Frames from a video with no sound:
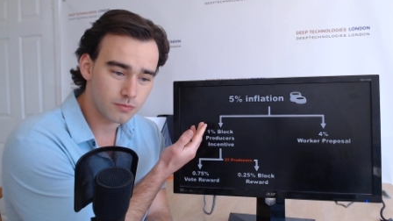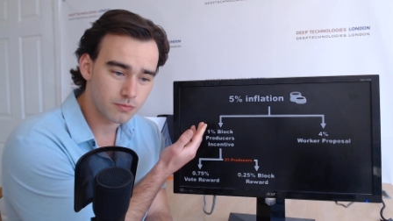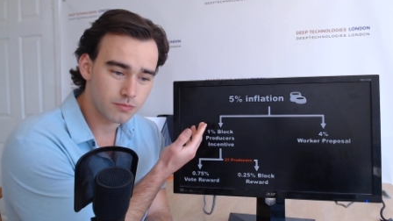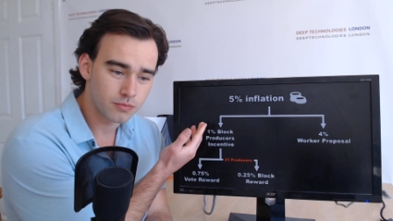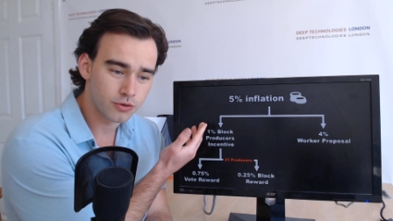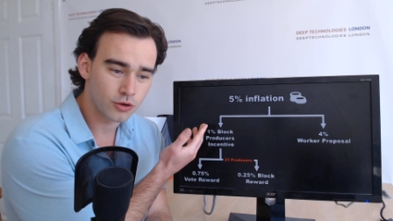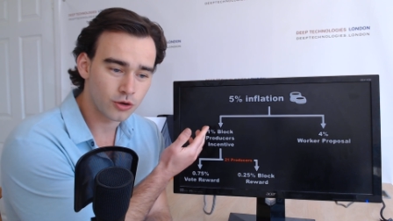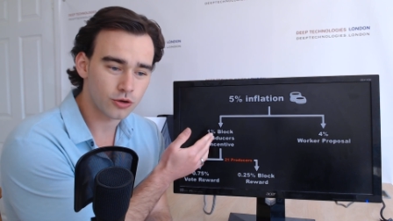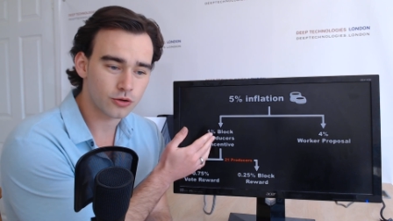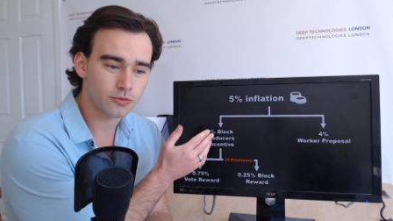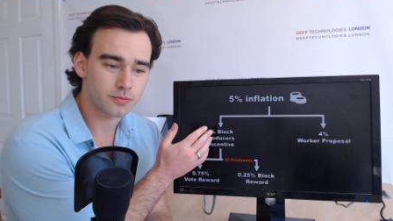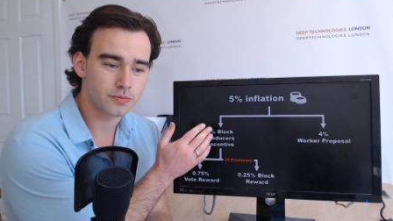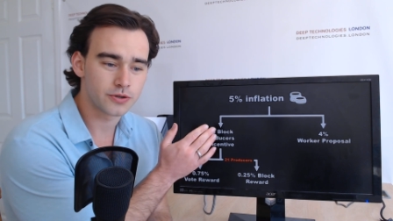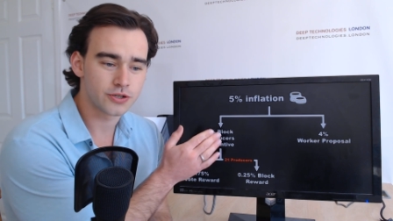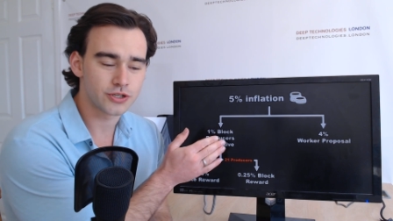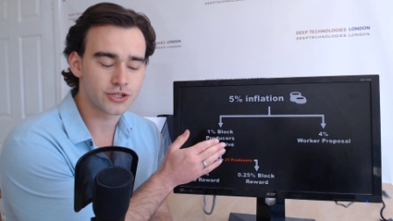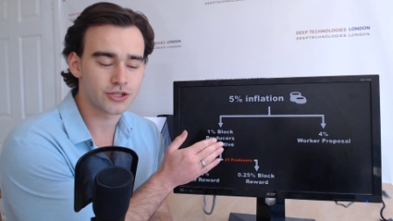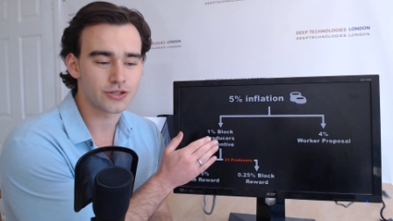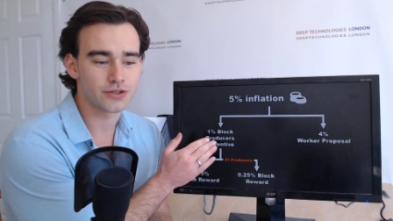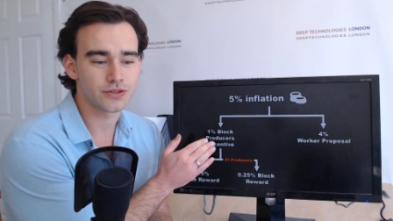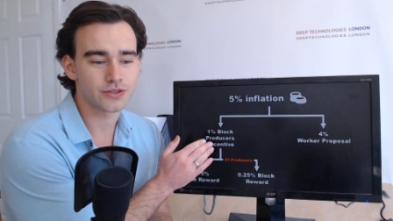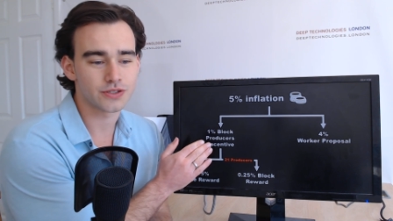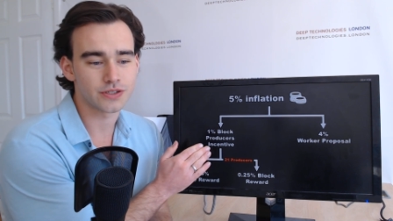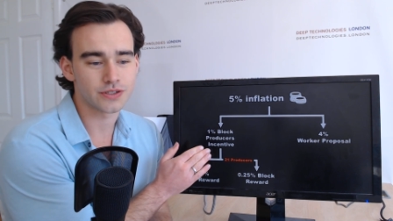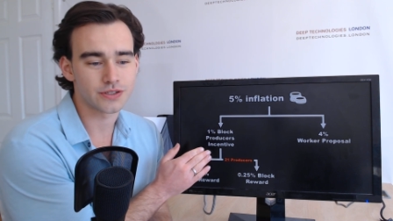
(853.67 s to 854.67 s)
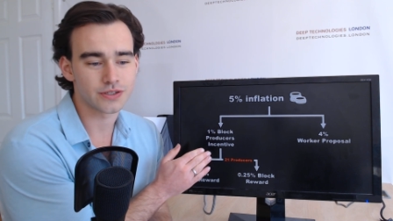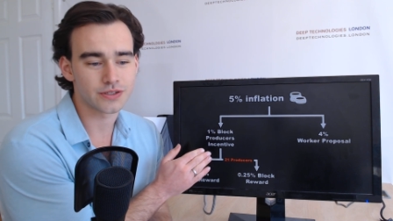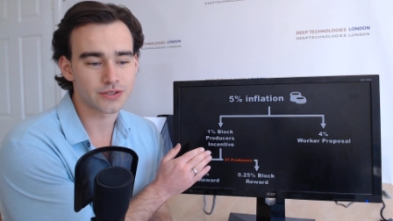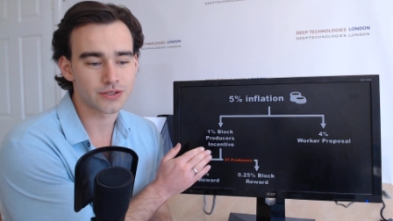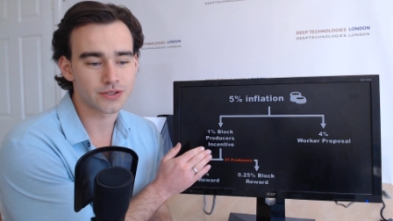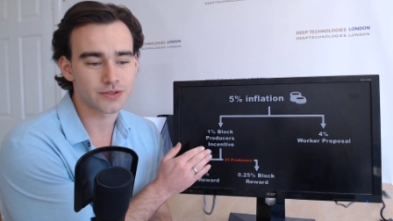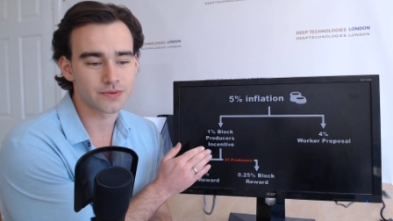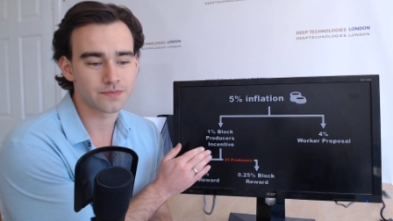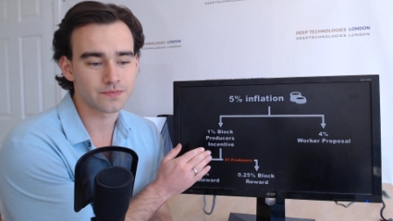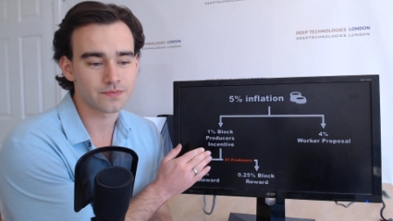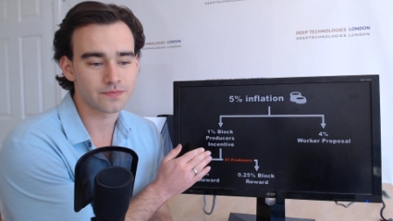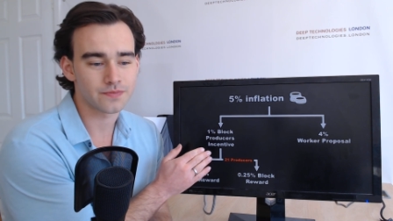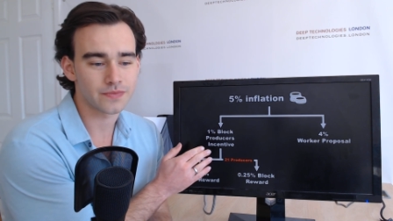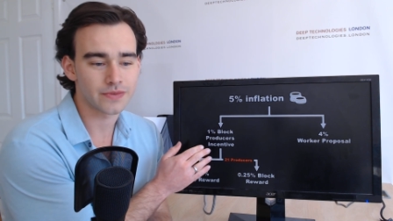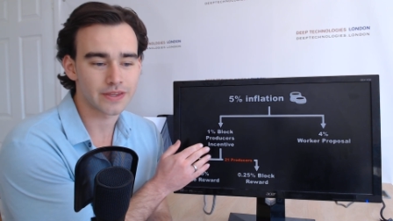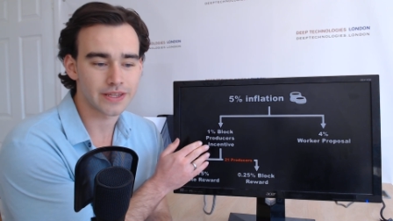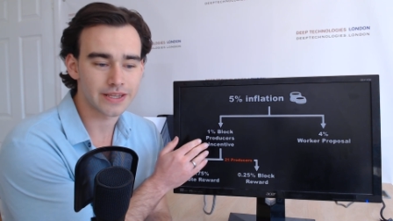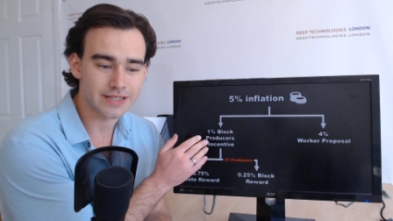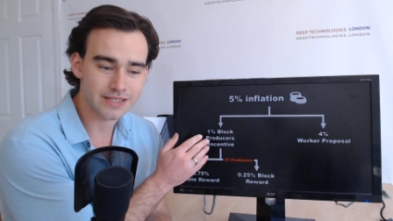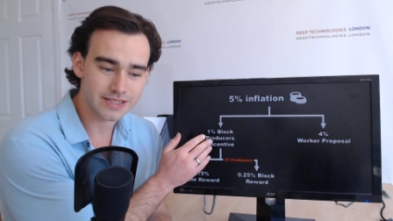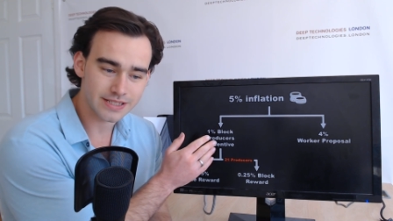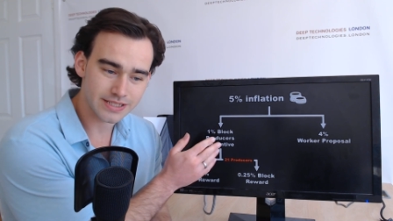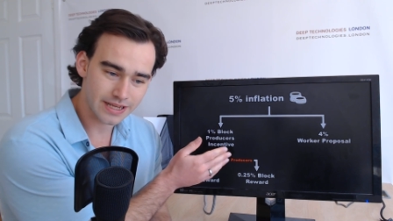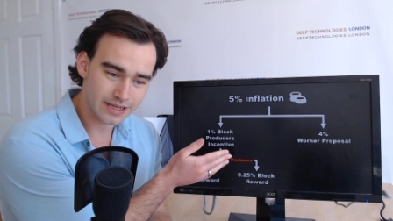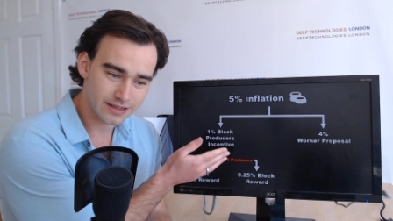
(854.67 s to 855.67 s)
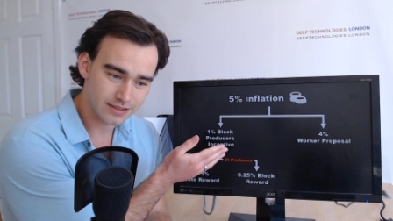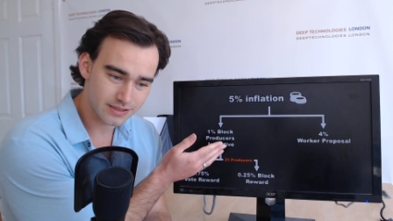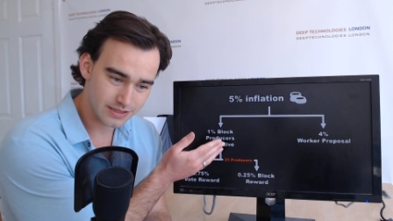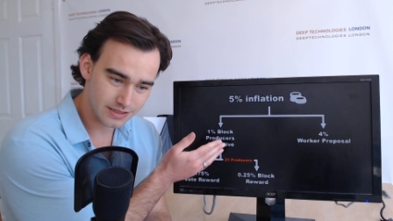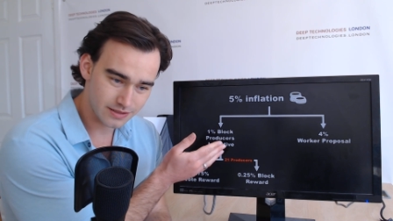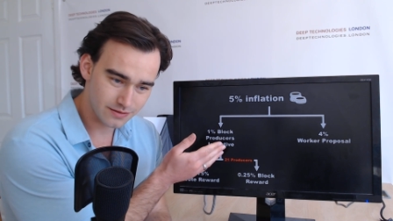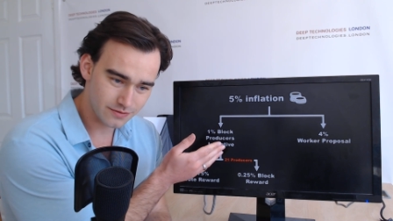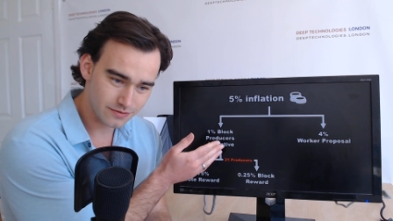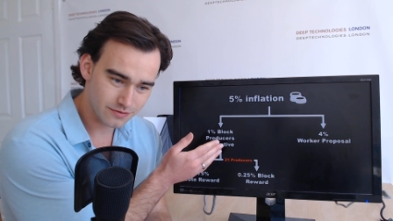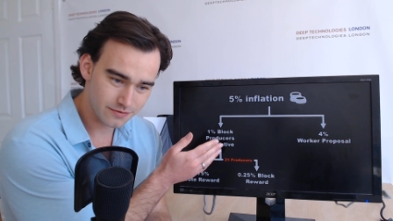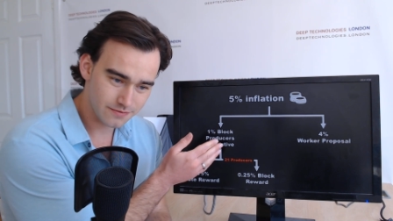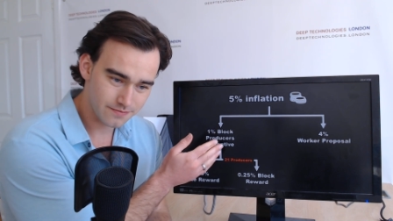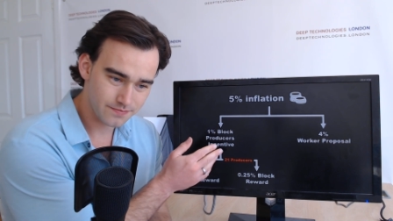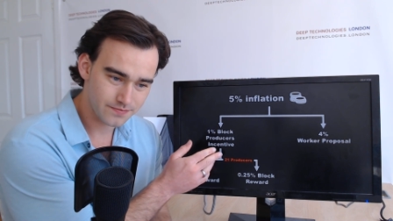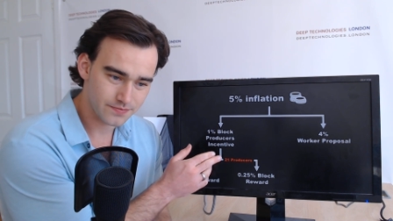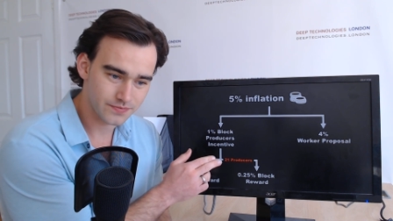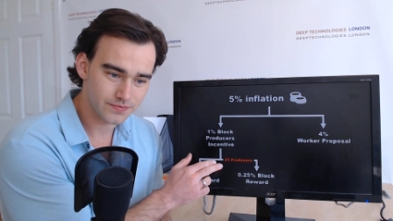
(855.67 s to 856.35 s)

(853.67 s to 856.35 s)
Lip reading: block producers incentive,